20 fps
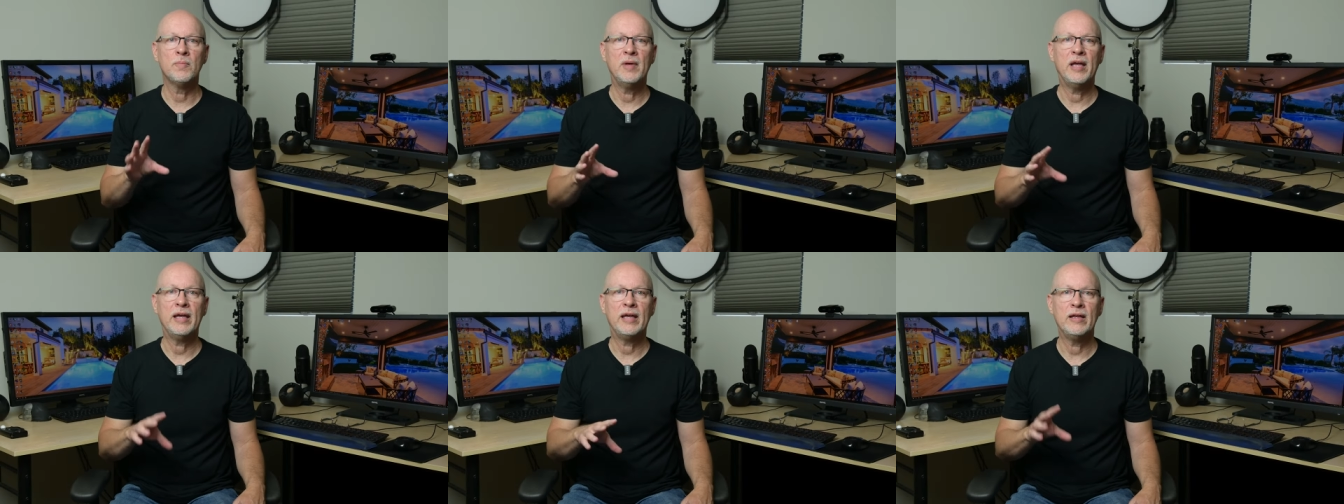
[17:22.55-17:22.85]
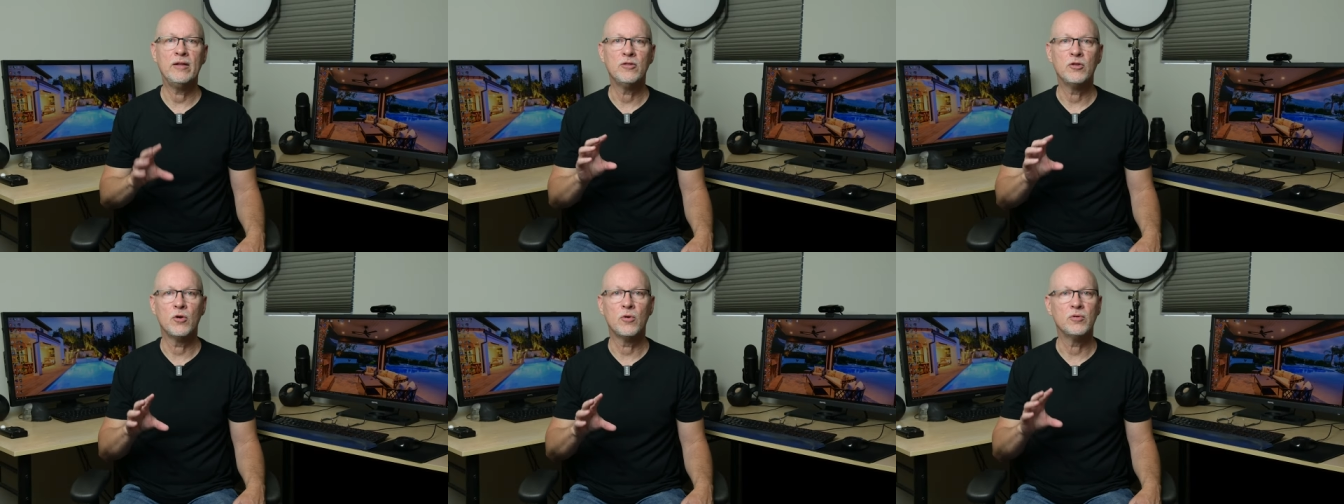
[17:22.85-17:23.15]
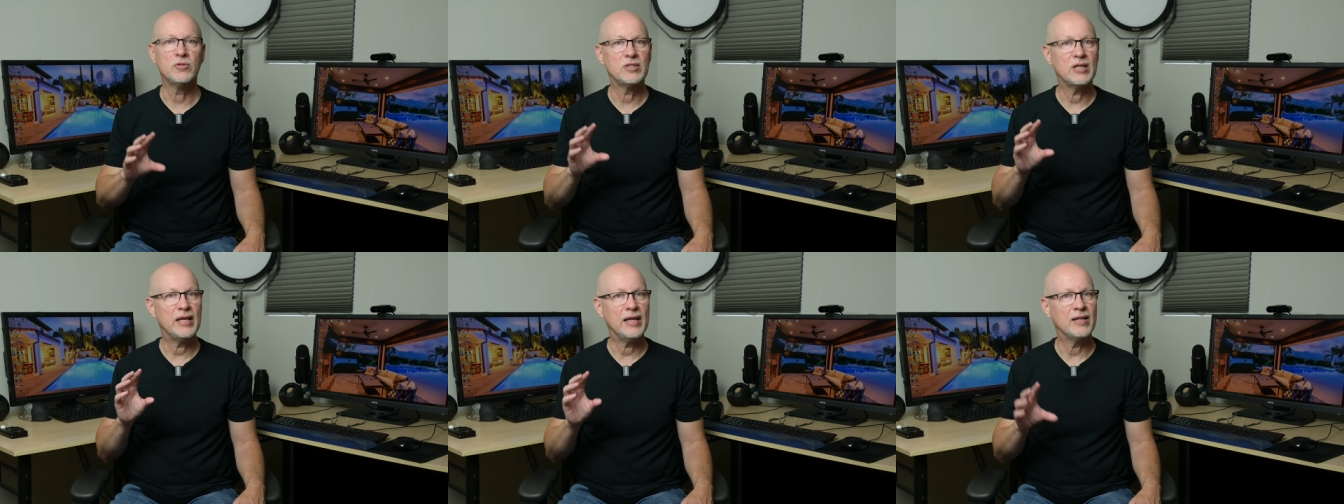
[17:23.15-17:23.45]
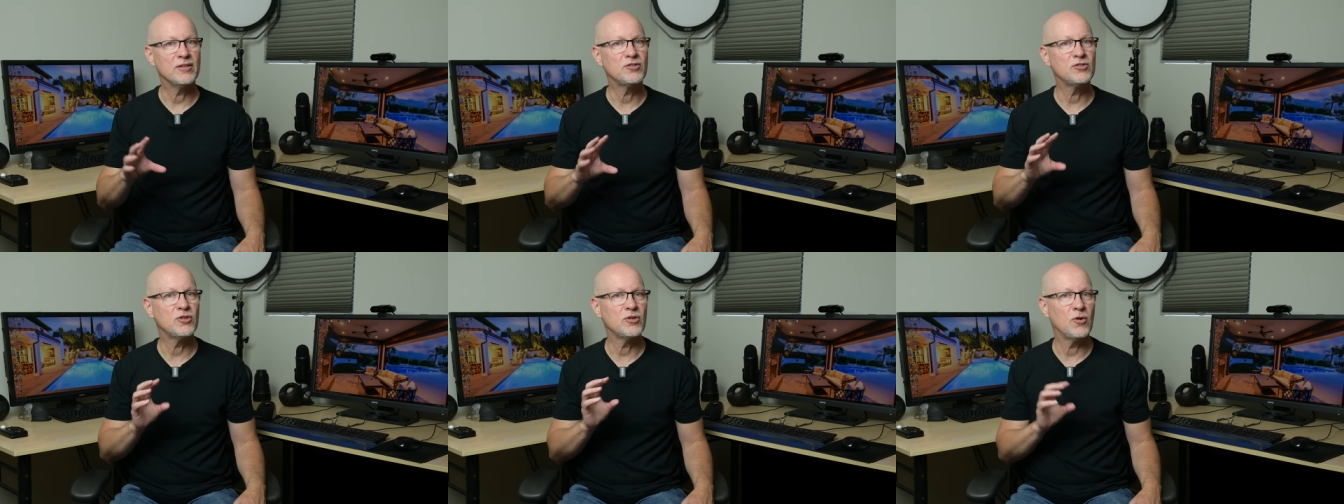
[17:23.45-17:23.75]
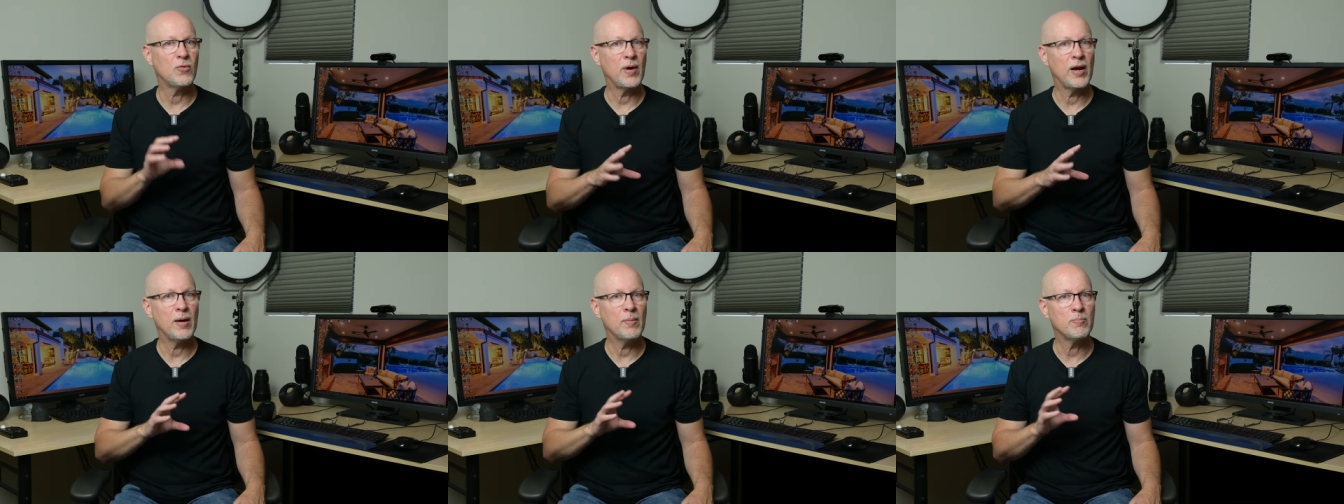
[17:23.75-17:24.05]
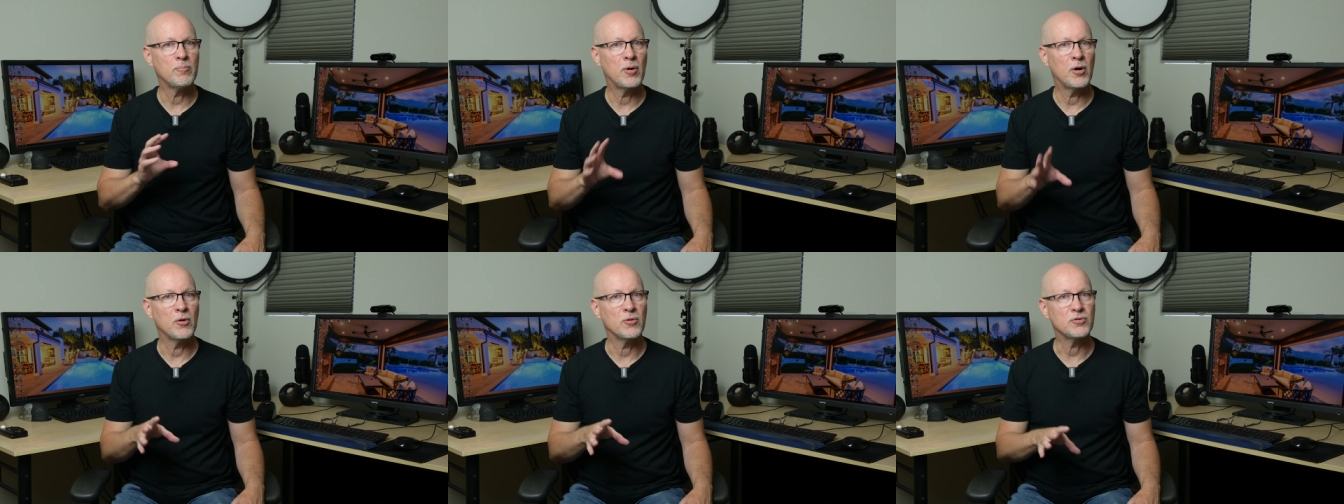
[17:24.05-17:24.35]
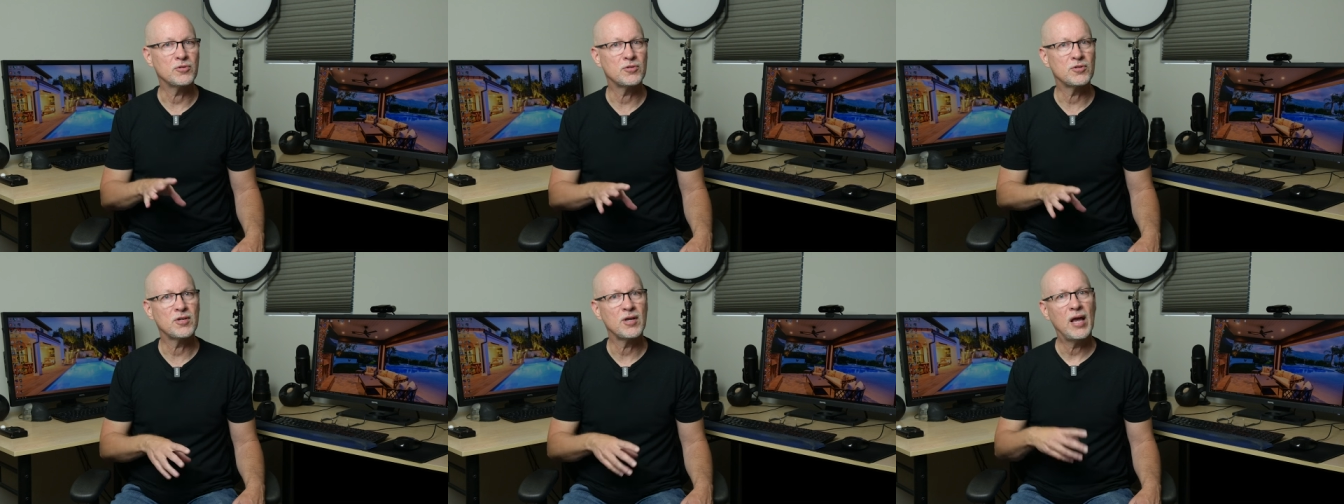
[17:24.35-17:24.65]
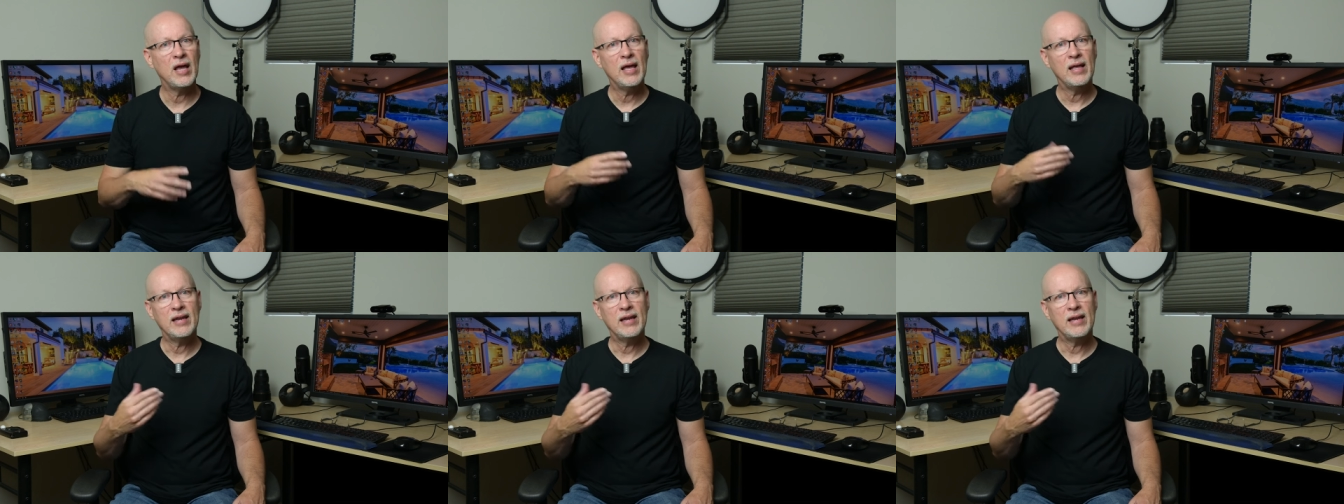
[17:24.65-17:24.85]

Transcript: making those Instagram posts.